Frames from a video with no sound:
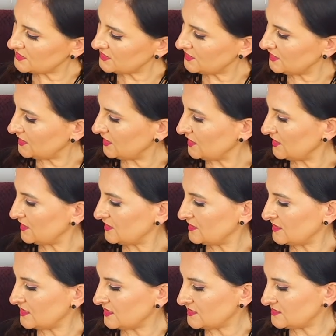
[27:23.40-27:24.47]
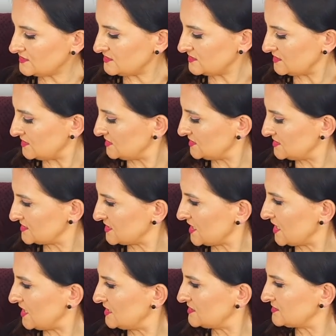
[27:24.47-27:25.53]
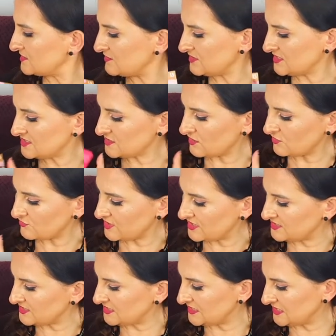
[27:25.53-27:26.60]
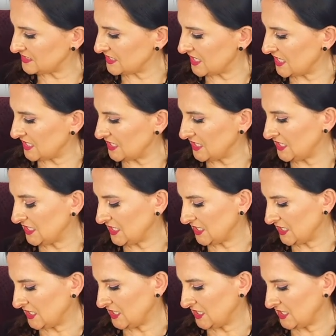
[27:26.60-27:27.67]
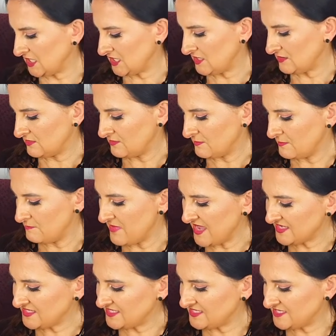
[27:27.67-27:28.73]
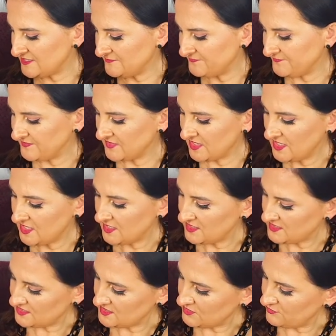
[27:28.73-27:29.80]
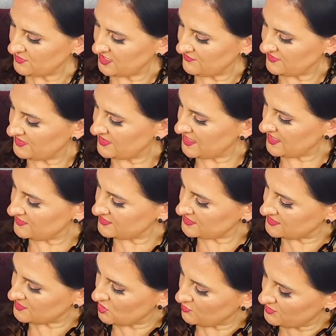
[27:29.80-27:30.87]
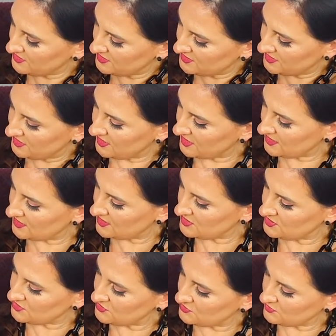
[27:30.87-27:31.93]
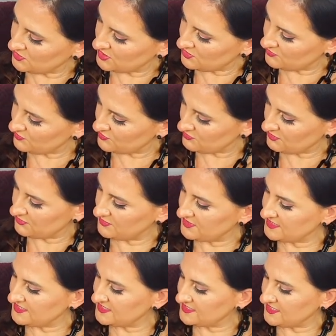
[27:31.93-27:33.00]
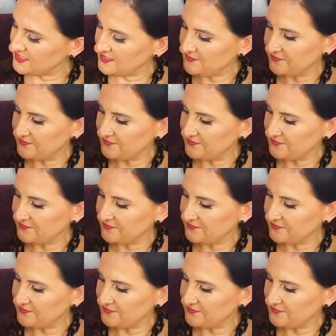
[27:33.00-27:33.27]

here, and this calendar is already a mess. So we have another soap in here, as you can probably see.